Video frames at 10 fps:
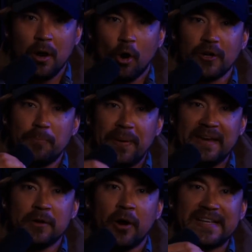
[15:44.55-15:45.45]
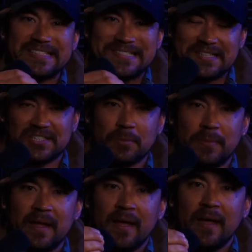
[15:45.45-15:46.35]
are depending on a
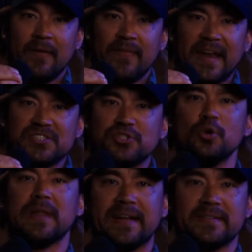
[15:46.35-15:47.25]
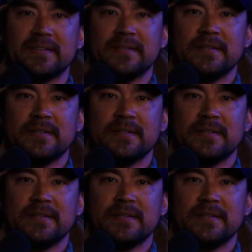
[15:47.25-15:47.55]
system that is too late.